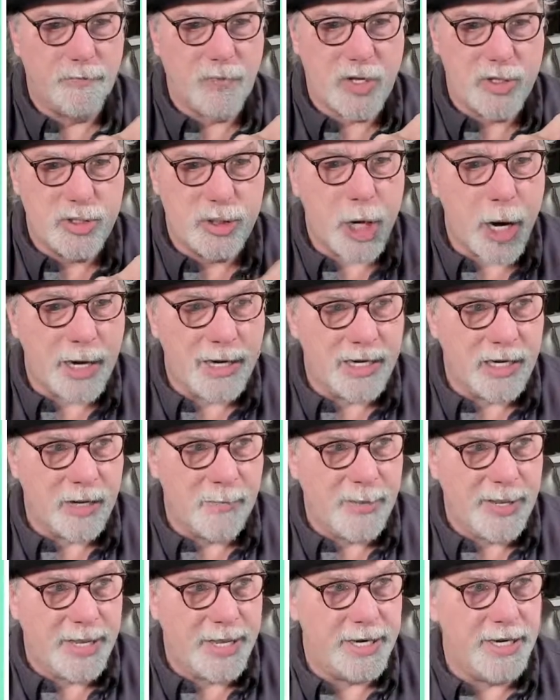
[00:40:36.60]
Charting
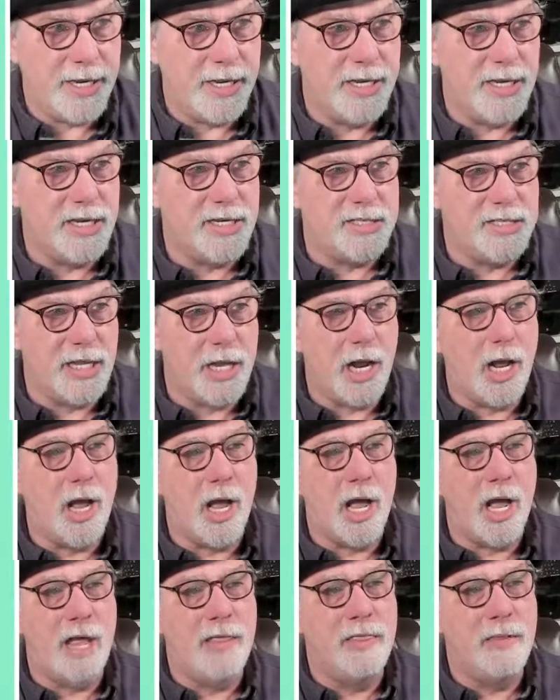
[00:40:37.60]
Companion is that
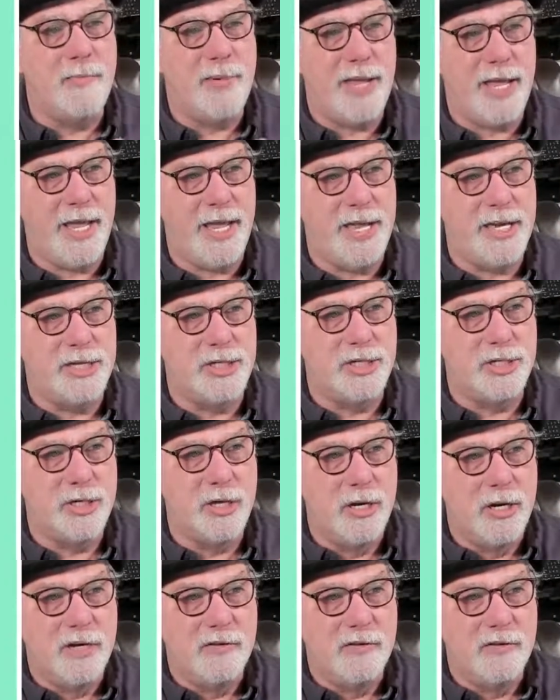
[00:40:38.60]
on the page